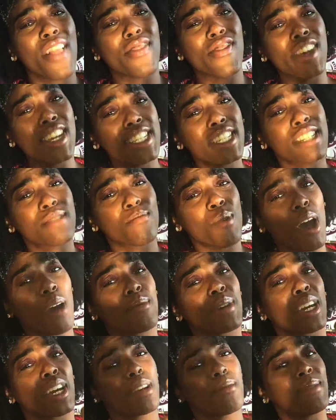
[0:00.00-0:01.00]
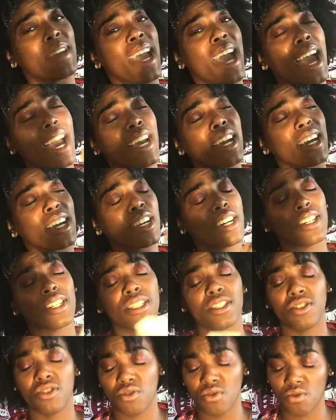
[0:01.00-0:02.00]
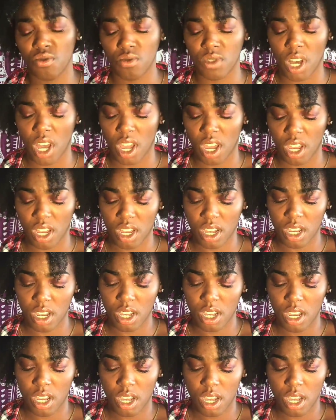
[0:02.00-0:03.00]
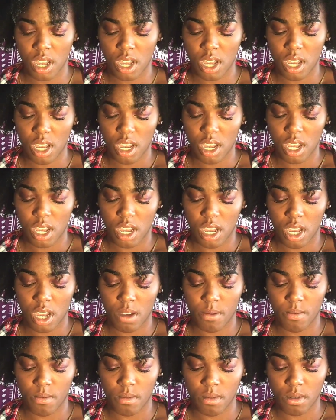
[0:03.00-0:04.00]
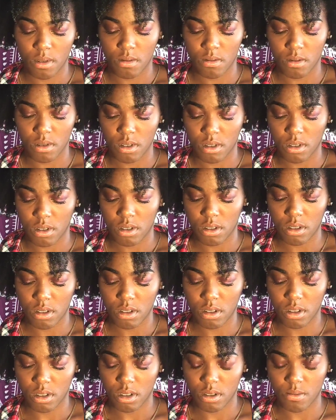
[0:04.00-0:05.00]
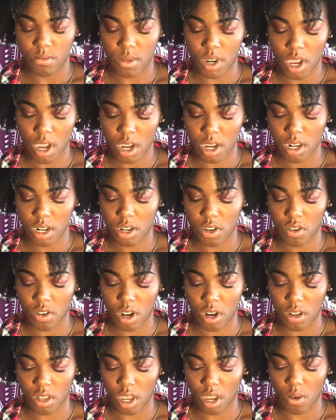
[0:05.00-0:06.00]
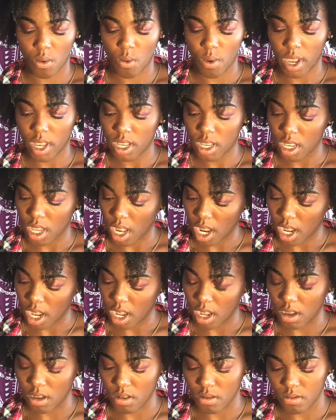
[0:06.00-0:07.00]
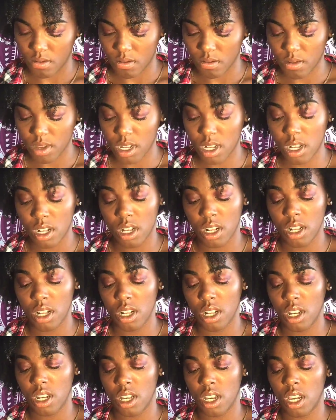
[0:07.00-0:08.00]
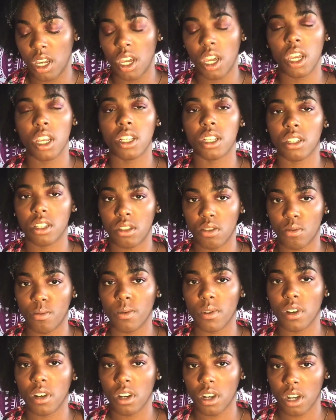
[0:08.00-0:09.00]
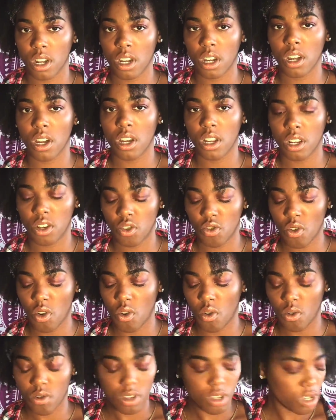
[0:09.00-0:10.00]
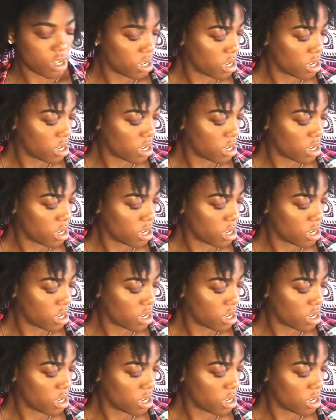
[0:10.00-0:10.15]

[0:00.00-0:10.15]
This is probably gonna be hecka good too. Like, I'm not gonna try to like waste it. Oh, it's super controlled.